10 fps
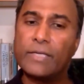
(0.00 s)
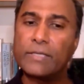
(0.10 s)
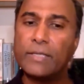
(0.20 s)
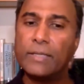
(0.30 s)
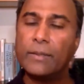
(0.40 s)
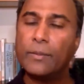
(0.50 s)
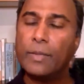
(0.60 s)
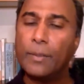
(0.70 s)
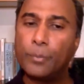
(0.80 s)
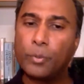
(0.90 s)
of this
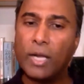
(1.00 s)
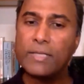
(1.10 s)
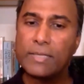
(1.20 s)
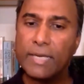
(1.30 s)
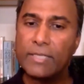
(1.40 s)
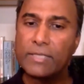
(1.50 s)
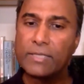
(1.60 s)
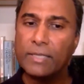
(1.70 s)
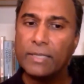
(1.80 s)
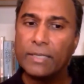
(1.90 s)

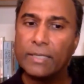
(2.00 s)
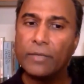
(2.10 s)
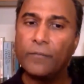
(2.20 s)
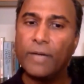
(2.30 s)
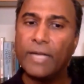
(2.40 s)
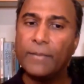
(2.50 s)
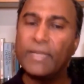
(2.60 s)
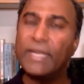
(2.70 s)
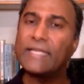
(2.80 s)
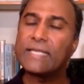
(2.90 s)
process,
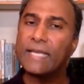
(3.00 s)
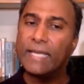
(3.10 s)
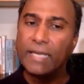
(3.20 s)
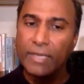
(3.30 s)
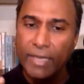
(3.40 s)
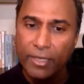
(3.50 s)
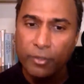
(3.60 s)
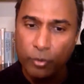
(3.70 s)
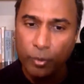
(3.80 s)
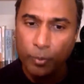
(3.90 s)
vitamin A is an
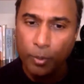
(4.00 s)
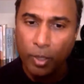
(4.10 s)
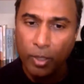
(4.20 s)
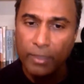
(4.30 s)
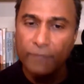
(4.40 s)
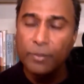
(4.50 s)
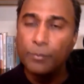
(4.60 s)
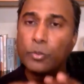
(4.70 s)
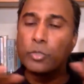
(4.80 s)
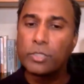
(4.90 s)
integral part of
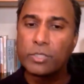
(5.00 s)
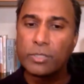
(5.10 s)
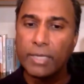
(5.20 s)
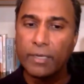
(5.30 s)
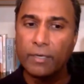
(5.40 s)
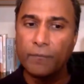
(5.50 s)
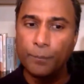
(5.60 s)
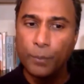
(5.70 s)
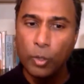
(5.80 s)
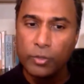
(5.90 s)
the mucus layer
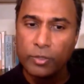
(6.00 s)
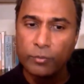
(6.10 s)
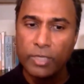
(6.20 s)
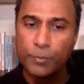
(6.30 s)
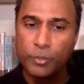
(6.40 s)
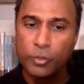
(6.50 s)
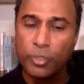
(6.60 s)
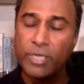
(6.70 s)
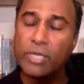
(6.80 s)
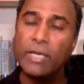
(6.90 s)
of both the
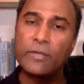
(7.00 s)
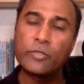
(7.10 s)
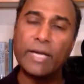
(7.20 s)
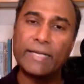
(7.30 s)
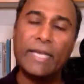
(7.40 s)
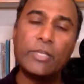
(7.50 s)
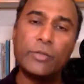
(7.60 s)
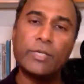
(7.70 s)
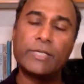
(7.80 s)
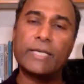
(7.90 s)
respiratory tract
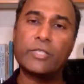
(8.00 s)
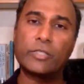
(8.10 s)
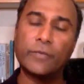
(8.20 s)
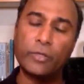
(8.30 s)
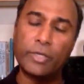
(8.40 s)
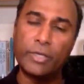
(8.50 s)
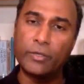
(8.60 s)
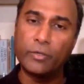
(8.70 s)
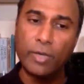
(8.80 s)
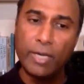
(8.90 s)
and your intestines. If you look at
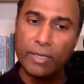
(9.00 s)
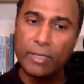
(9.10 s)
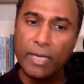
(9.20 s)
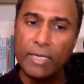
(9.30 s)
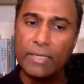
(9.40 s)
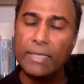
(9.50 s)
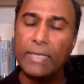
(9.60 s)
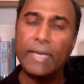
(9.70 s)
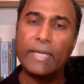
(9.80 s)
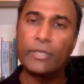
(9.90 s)
your gut
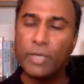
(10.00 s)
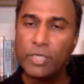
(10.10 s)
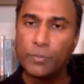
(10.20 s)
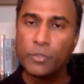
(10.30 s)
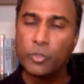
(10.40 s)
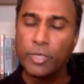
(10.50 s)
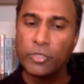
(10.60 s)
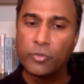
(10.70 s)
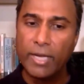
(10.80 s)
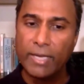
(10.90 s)
and your respiratory
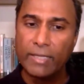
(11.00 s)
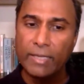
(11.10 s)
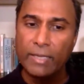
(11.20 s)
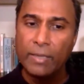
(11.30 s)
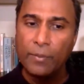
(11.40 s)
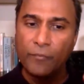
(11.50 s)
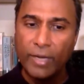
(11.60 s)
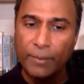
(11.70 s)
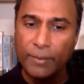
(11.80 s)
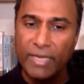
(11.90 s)
tract,
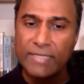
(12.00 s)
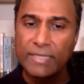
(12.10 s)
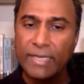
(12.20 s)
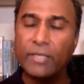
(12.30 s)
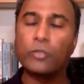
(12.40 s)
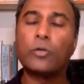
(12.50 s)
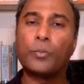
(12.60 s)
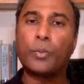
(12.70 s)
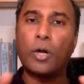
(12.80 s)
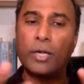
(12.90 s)
vitamin A is an integral
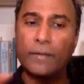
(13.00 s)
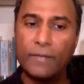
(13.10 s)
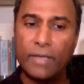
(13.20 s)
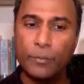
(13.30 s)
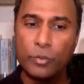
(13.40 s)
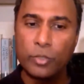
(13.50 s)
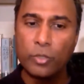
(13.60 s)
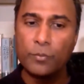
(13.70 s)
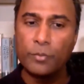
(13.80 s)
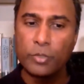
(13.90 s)
part of that
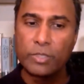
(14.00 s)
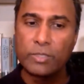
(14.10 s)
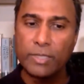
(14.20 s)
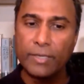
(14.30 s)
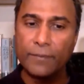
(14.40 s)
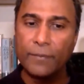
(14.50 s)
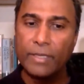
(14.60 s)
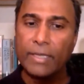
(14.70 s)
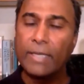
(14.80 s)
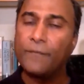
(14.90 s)
mucus layer.
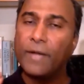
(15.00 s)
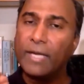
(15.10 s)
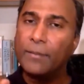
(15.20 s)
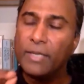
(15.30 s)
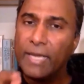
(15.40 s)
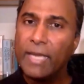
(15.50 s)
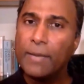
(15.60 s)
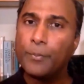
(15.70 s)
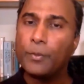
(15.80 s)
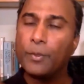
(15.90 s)
And vitamin
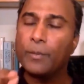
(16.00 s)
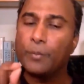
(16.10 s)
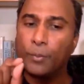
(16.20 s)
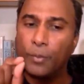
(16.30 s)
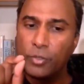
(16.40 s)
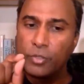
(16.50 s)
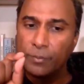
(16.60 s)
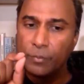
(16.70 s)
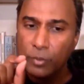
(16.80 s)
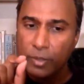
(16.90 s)
A promotes
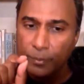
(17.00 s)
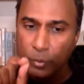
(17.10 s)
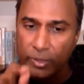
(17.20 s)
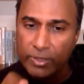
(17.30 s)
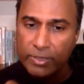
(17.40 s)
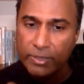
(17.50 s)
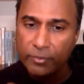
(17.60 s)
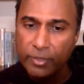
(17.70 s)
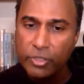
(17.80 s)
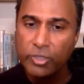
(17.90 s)
the mucin
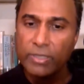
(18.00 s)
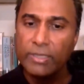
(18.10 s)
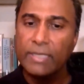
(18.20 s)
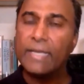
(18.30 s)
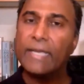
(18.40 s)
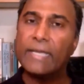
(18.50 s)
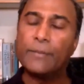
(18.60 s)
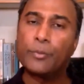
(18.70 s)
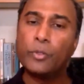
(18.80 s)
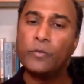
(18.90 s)
secretion. It
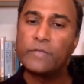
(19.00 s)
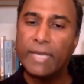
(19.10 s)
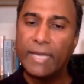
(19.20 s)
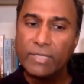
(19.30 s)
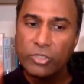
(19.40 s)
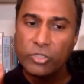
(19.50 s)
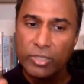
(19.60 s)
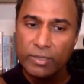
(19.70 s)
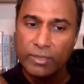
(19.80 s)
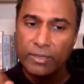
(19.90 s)
improves
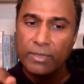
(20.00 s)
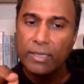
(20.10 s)
antigen